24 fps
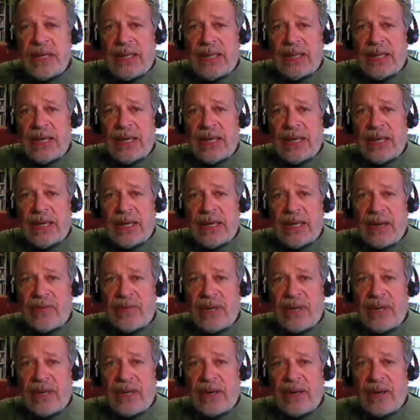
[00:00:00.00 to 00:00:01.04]
And we have
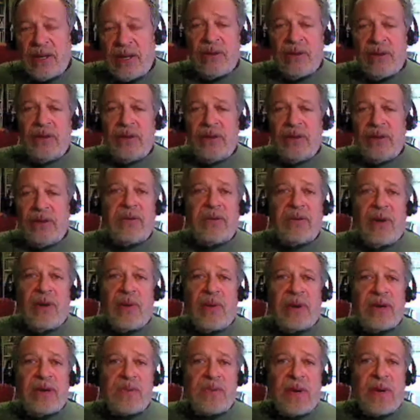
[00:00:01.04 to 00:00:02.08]
a huge and
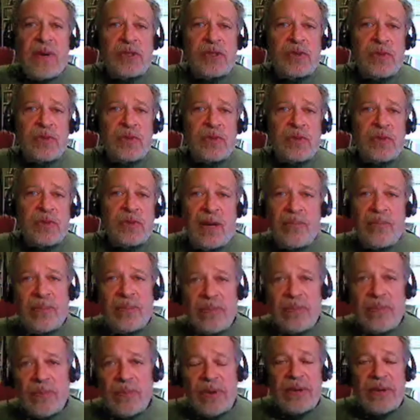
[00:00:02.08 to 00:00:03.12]
growing structural
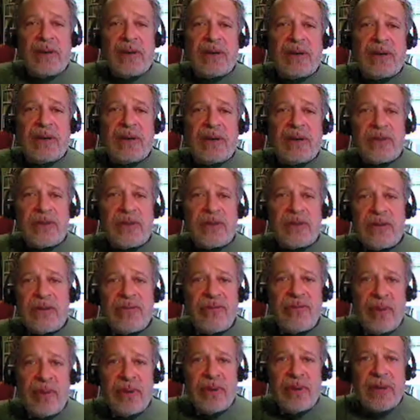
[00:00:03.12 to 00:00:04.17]
problem with our dependence on
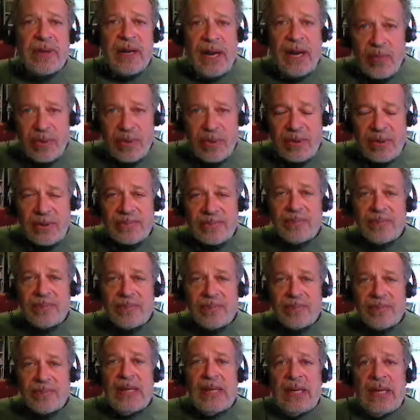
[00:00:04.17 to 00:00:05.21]
foreign capital.
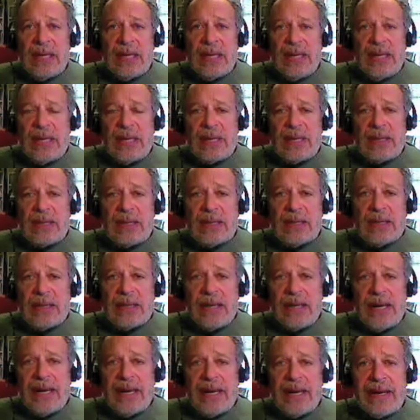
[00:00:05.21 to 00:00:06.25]
Uh,
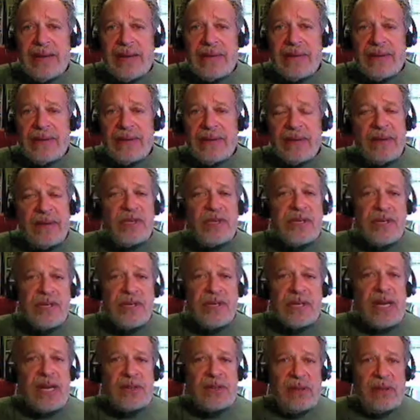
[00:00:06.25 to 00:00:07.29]
and the list
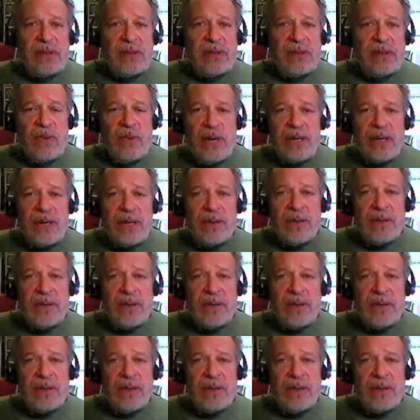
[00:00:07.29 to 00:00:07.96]
is actually quite